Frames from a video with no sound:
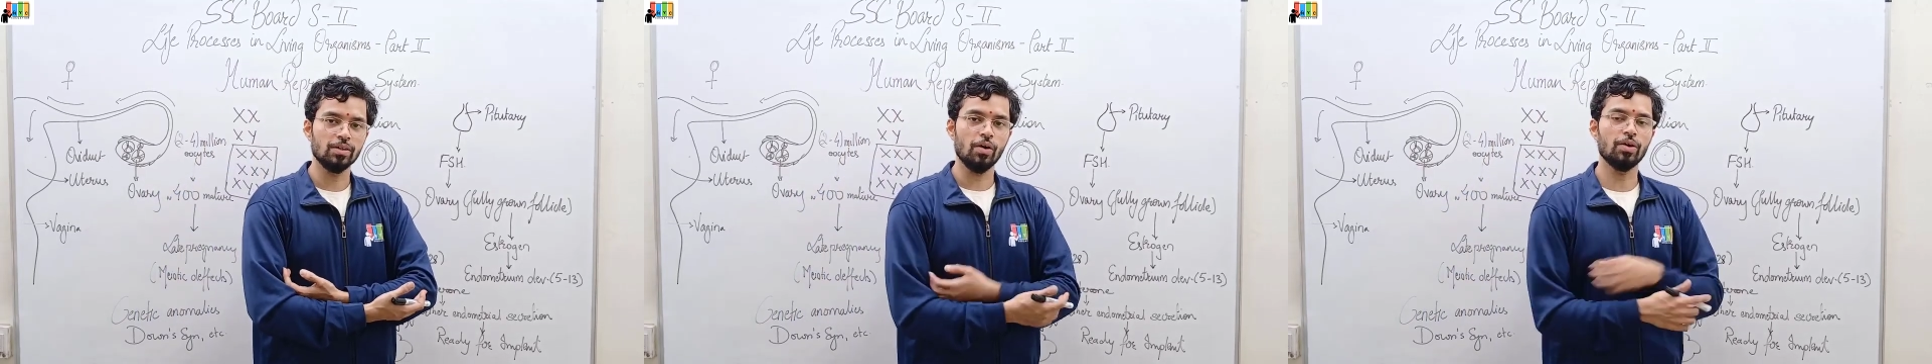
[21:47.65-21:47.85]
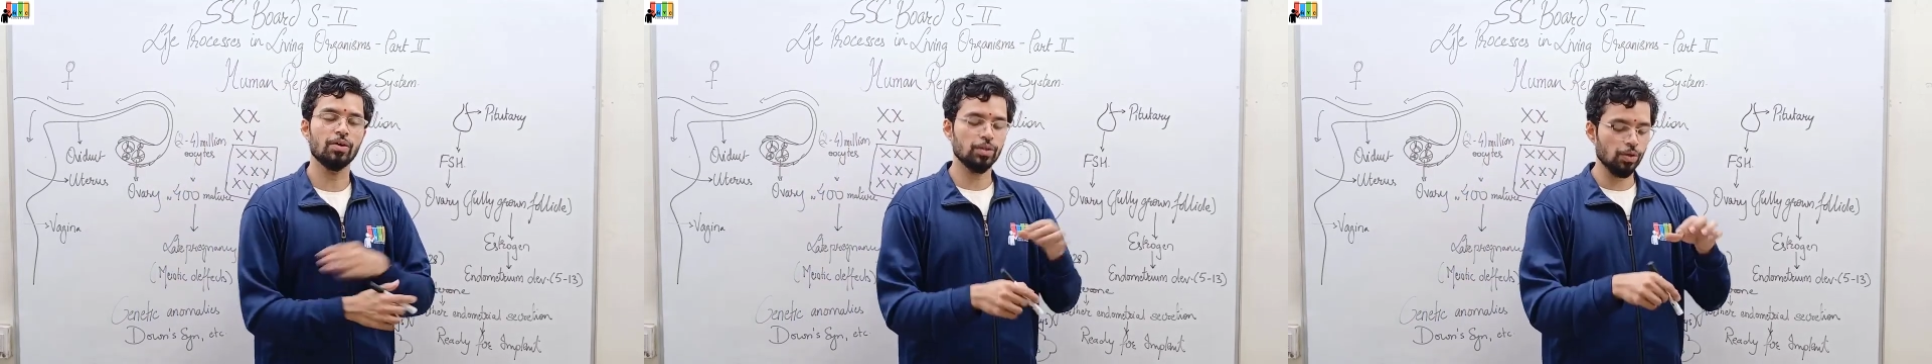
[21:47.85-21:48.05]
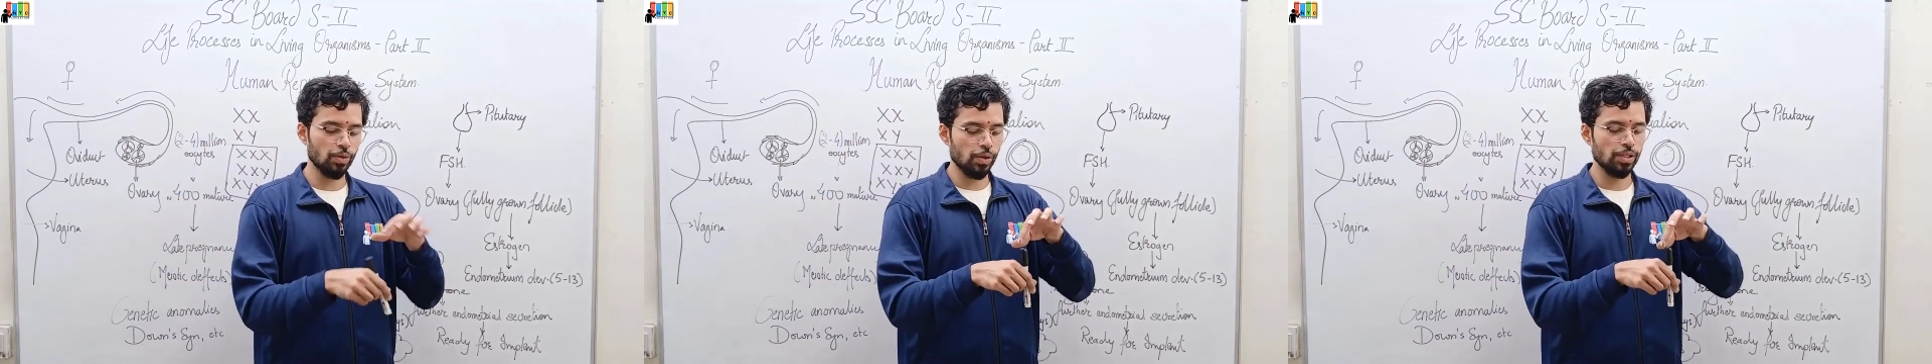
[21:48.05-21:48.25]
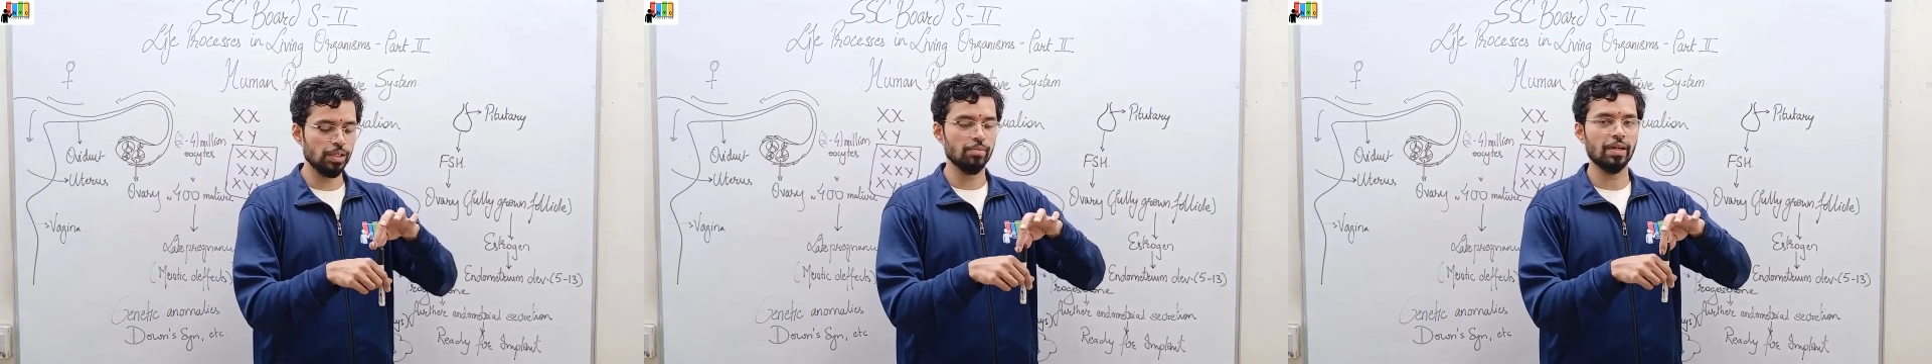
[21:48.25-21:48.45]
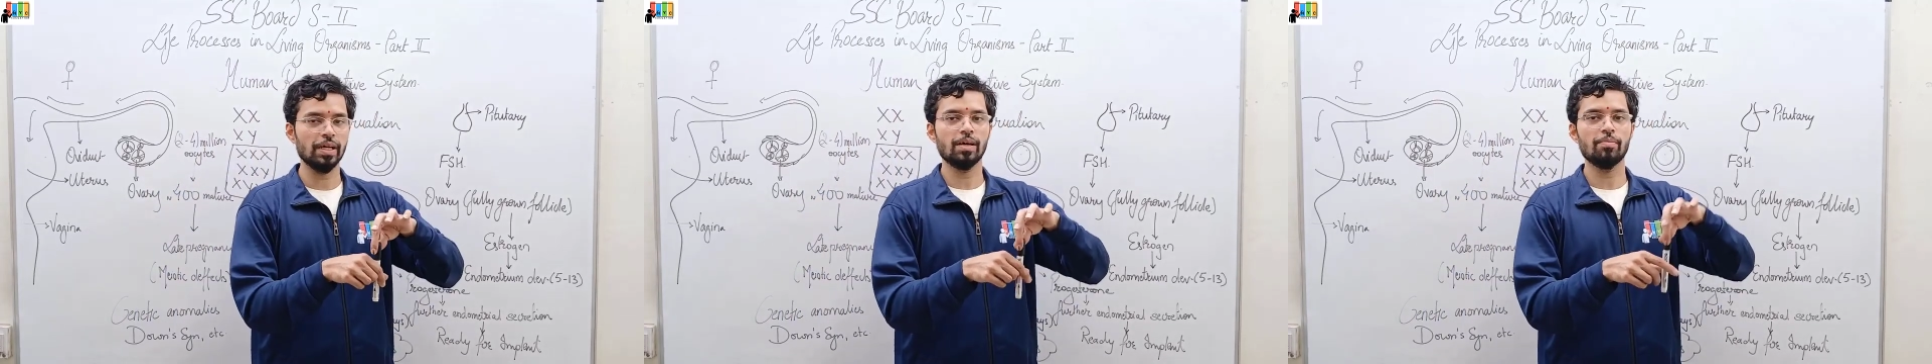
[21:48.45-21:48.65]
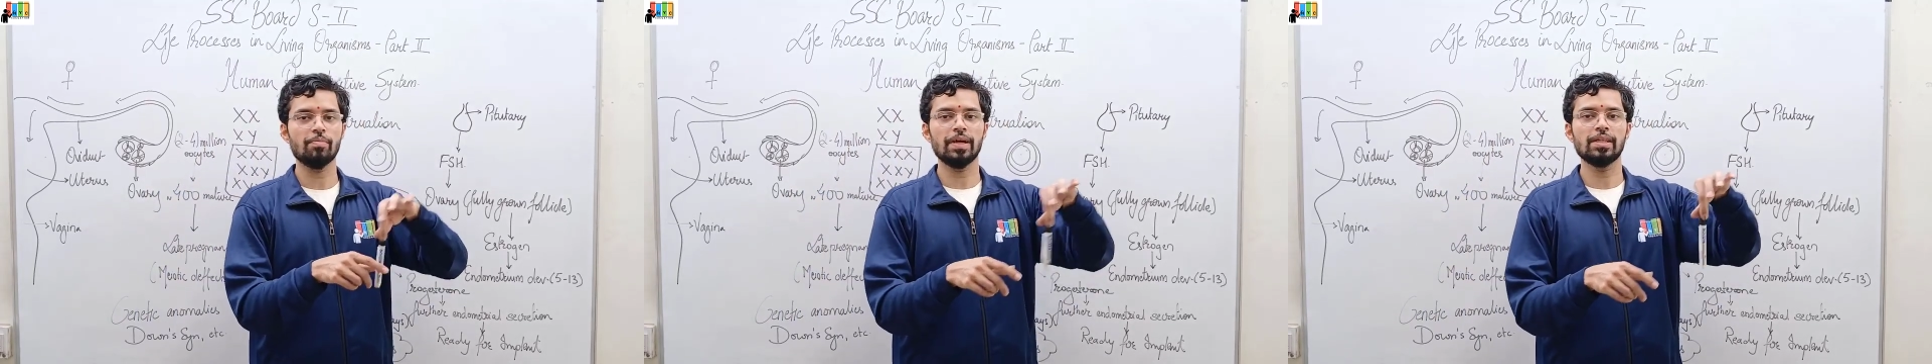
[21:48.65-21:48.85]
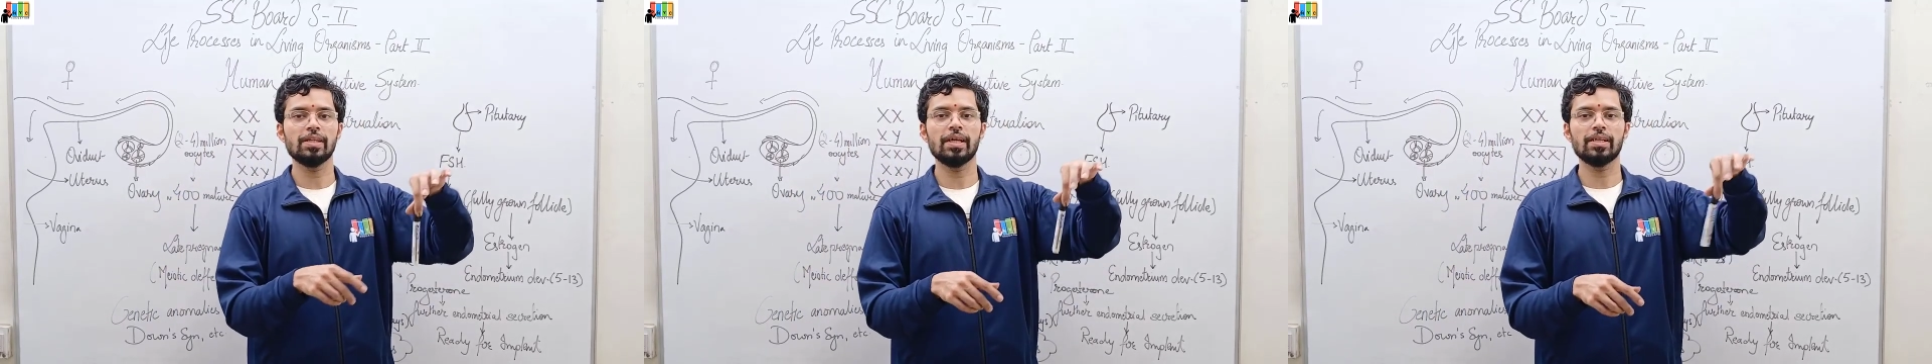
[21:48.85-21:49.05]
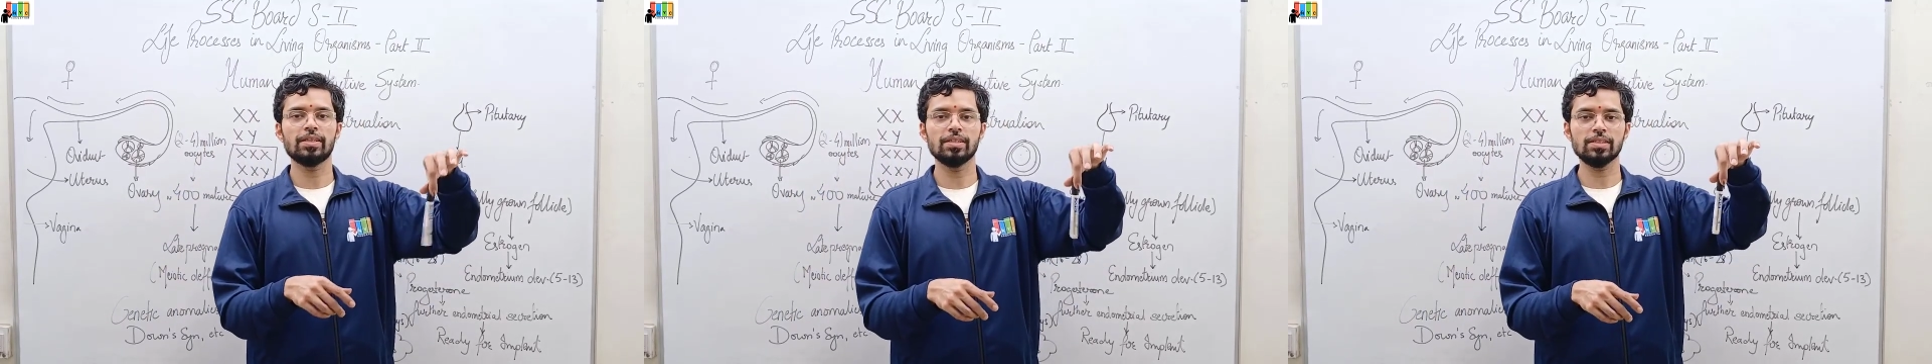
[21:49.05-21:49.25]
Or do you hold them like a pen
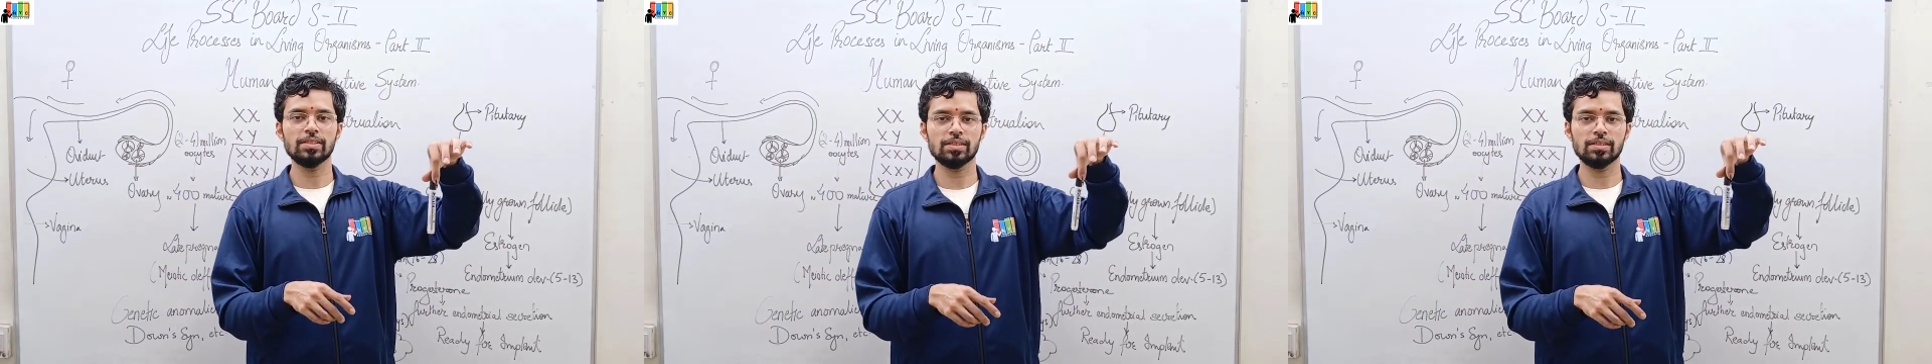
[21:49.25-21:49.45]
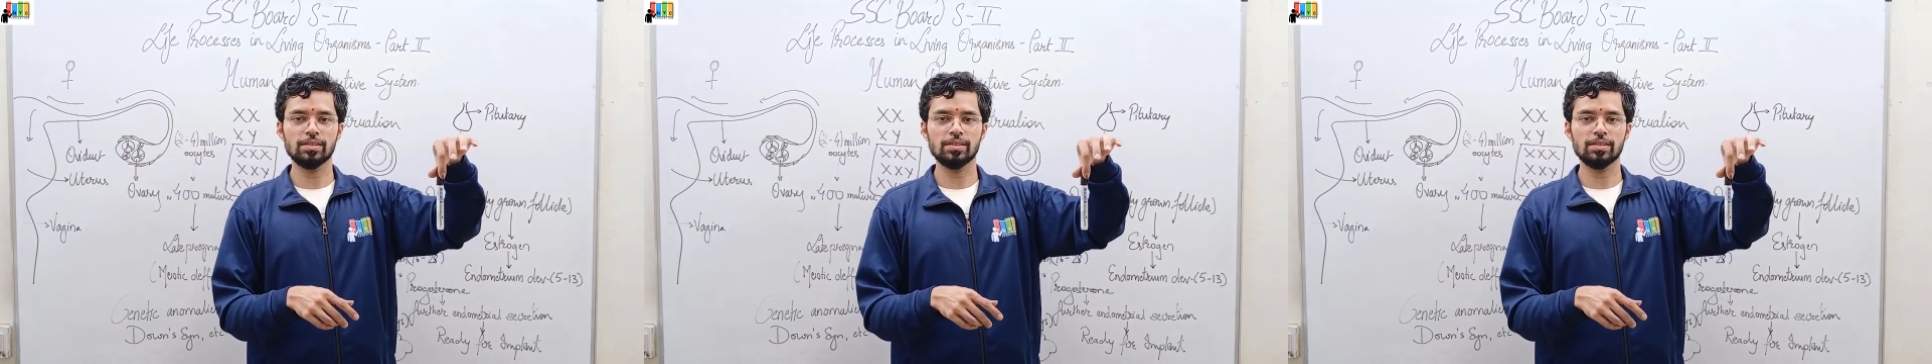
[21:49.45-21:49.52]
like this?